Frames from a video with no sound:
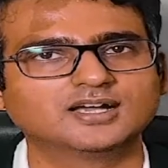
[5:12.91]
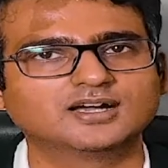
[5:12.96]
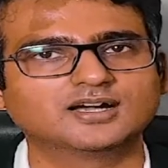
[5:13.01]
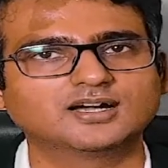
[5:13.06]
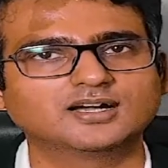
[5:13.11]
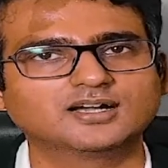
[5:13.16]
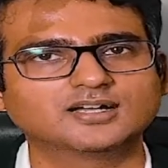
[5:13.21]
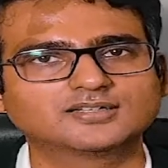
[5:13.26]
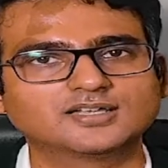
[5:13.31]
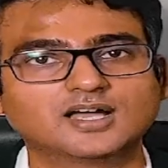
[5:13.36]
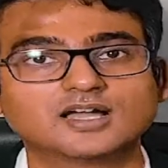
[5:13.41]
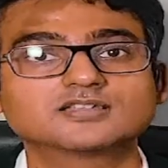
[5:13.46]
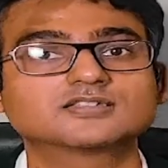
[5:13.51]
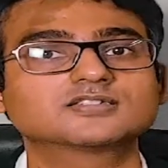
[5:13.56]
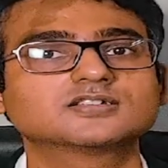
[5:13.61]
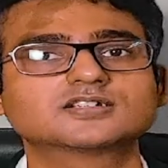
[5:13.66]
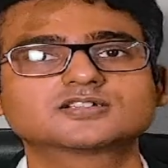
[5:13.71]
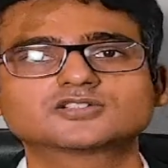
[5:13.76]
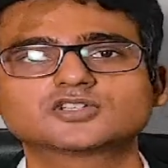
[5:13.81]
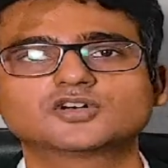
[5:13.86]
uh, the
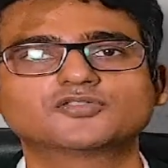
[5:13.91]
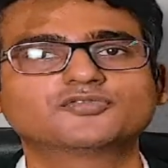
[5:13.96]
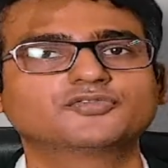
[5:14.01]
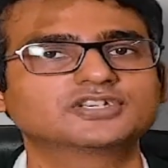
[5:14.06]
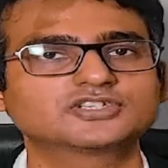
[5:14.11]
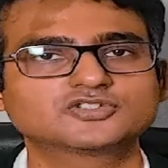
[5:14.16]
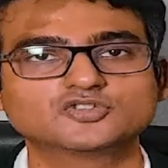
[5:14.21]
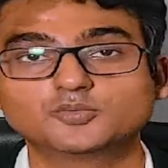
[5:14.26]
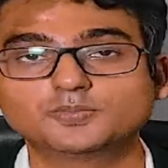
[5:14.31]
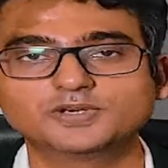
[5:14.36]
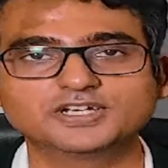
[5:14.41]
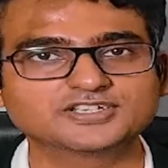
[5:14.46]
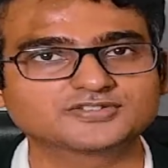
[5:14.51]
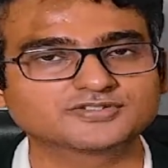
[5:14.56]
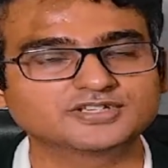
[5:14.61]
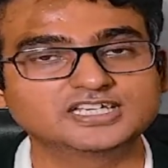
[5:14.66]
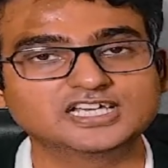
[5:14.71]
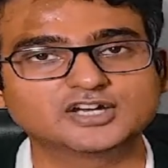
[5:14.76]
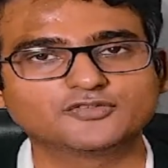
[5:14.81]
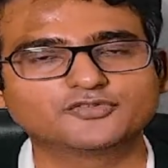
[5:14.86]
answers of which nobody is
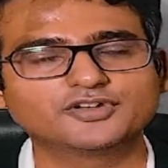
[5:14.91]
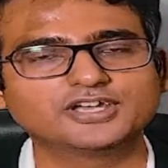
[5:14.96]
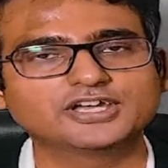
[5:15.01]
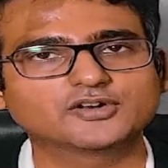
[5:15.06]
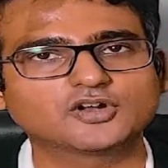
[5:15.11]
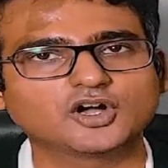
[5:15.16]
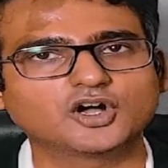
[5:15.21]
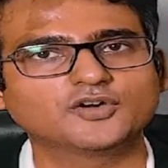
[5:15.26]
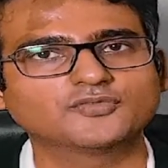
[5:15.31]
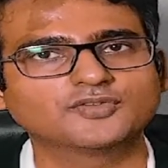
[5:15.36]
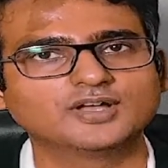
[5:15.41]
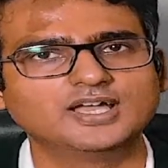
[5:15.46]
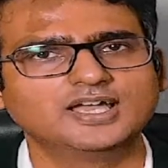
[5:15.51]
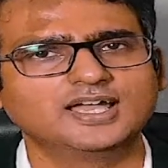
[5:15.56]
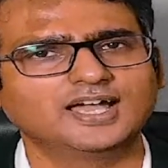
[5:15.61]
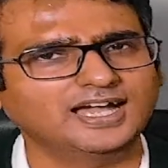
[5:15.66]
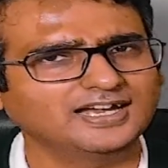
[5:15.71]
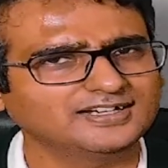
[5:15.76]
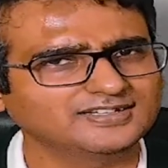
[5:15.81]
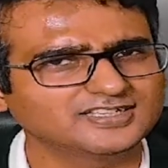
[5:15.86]
really aware of,
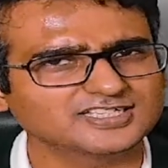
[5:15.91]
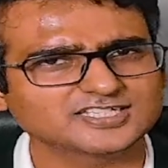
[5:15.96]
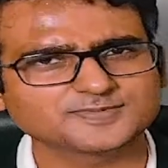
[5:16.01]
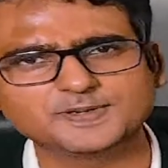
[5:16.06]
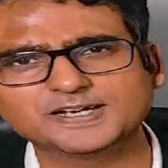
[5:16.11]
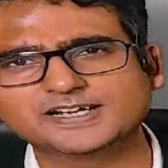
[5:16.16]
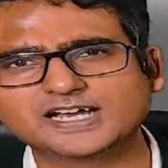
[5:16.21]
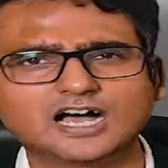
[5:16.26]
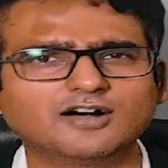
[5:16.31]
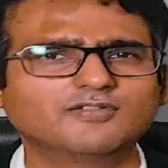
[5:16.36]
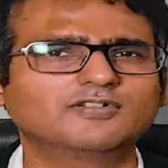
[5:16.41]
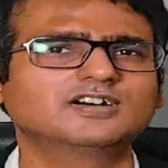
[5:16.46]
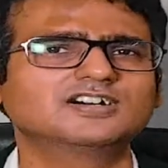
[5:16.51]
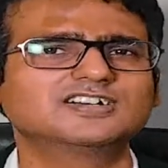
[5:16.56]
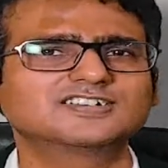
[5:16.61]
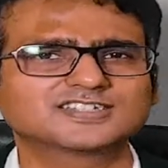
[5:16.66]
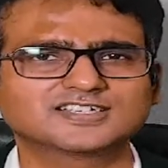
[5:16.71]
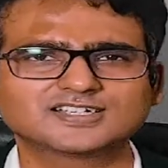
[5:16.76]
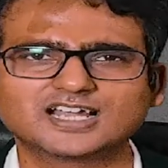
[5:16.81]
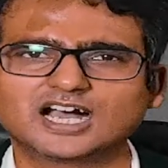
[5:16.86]
and they spend
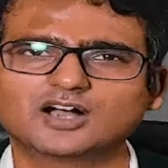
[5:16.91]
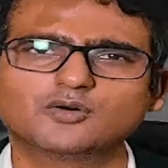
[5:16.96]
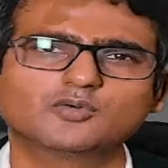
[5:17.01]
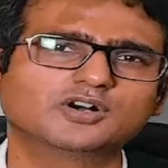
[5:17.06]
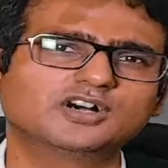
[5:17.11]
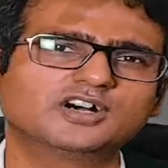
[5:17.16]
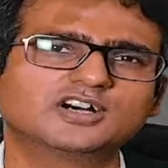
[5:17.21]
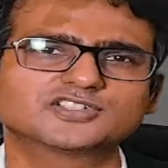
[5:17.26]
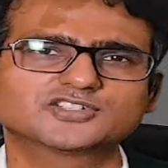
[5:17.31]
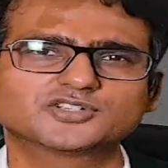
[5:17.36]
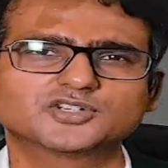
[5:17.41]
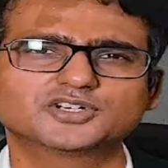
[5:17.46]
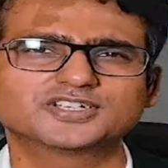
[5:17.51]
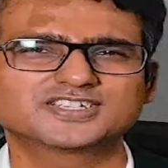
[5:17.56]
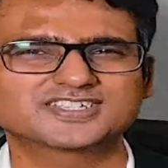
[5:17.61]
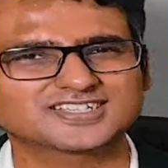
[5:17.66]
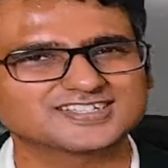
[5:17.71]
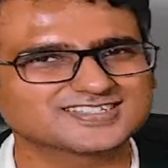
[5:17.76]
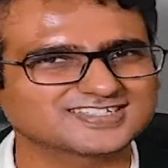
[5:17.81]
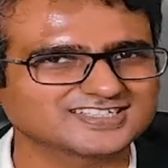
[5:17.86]
hours and hours, you know,
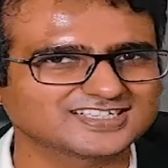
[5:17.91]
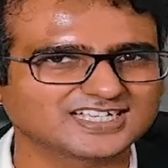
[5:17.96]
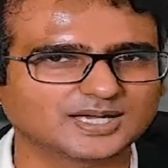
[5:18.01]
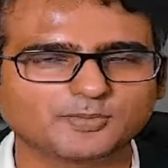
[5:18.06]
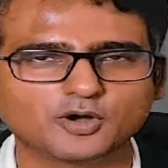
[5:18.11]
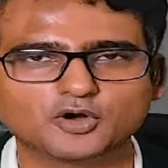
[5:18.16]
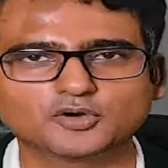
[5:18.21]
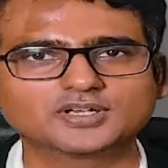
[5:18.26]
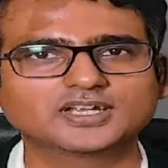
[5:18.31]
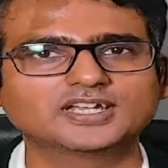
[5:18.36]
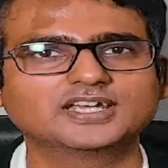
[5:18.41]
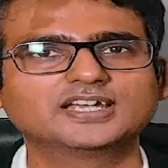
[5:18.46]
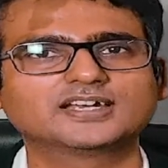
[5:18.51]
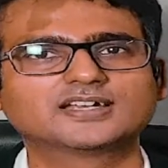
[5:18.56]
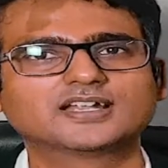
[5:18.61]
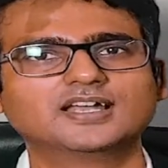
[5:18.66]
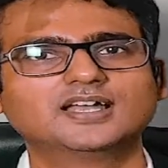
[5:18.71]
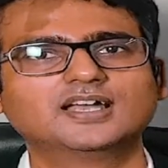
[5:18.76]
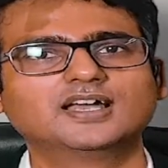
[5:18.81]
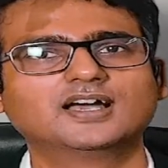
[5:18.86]
discussing about
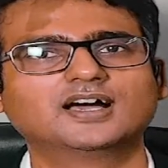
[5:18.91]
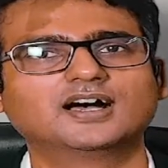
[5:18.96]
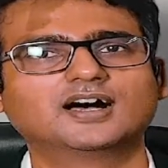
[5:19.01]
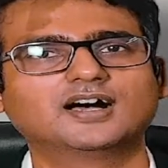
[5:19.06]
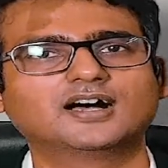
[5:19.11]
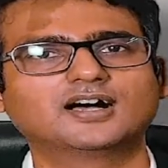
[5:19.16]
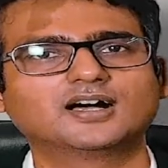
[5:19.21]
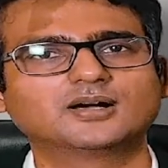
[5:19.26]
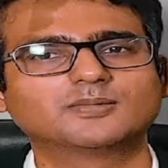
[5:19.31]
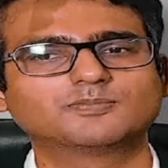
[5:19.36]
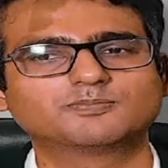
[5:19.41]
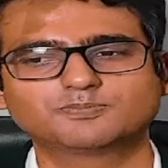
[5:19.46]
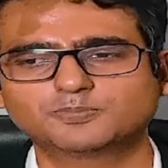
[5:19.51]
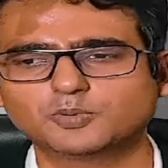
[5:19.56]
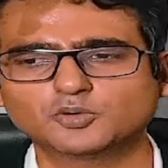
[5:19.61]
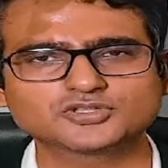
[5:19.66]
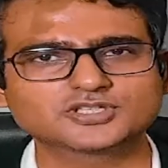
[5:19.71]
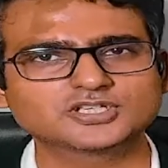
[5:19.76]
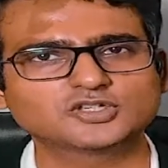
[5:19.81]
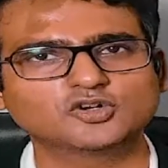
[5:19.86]
it, uh,
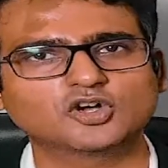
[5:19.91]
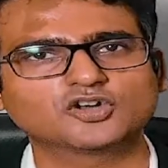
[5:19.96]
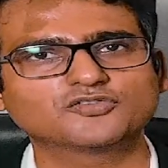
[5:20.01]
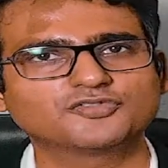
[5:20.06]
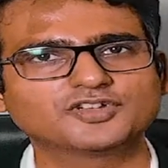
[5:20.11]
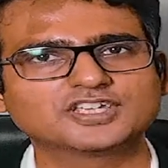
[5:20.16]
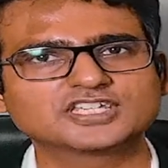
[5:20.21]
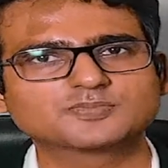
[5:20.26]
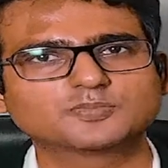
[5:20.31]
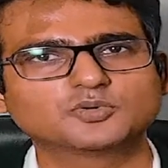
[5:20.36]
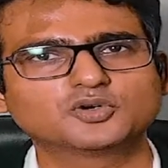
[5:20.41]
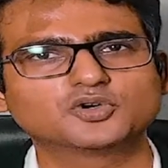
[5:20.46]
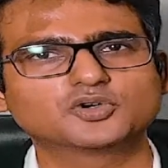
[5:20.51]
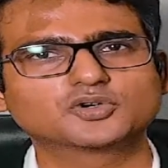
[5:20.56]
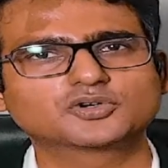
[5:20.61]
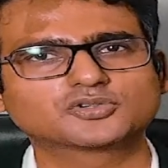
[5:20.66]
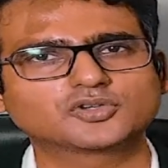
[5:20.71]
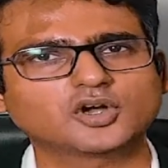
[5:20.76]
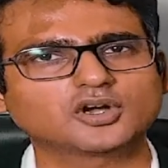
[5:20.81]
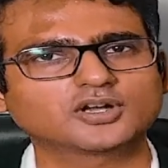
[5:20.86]
posting on
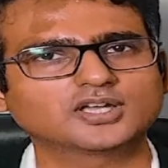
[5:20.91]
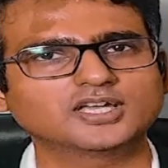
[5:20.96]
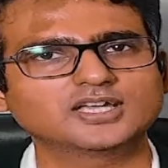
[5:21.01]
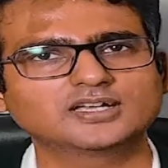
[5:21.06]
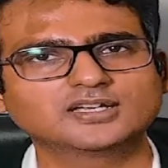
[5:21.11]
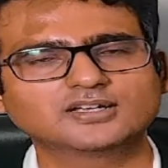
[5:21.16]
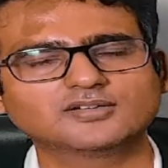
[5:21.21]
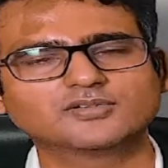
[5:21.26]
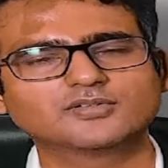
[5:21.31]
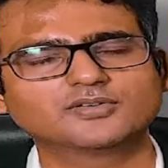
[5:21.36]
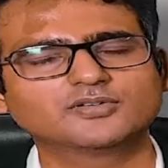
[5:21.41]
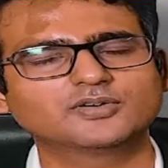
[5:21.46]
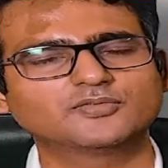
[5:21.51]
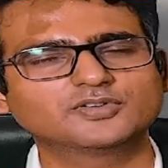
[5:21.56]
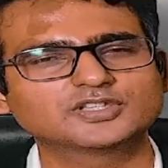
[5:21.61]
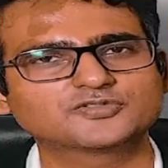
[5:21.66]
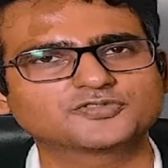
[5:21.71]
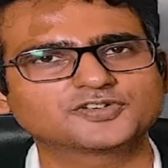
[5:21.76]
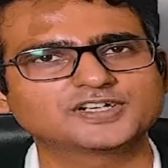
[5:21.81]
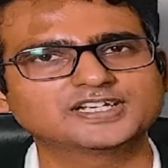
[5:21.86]
Facebook, talking uh,
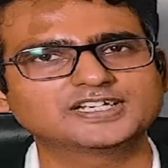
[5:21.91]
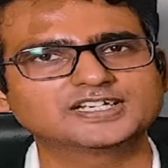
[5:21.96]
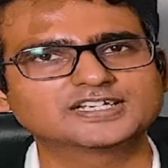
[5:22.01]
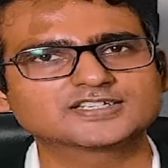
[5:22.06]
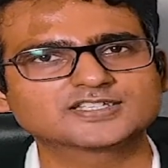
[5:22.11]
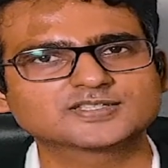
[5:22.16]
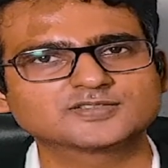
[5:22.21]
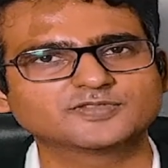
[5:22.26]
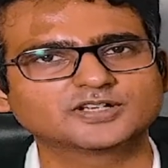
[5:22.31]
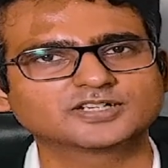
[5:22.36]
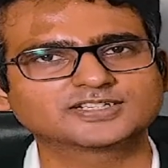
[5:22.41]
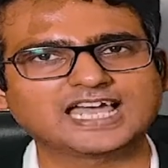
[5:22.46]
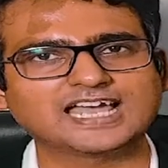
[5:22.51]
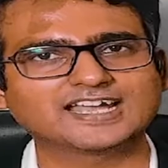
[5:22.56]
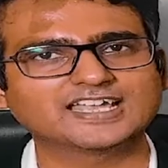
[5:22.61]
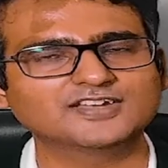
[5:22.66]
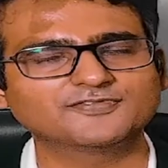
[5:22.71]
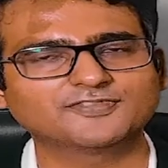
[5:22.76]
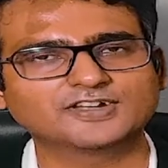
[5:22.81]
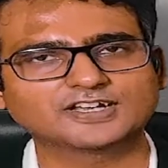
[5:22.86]
with friends, uh,
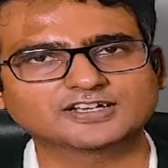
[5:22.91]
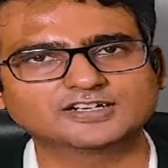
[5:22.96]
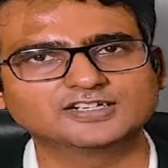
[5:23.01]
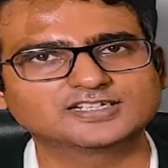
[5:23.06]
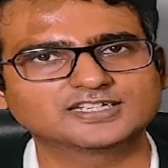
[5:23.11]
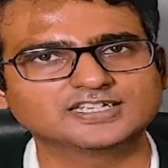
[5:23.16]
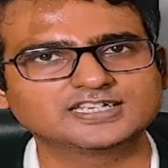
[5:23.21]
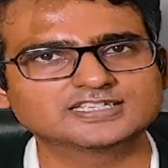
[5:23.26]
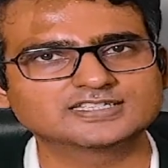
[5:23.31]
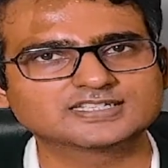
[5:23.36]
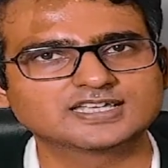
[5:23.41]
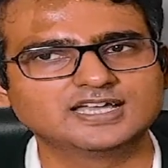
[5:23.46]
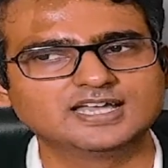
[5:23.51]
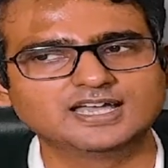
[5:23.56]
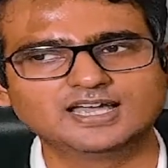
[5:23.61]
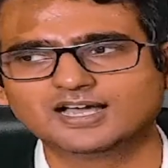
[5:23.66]
tagging faculties.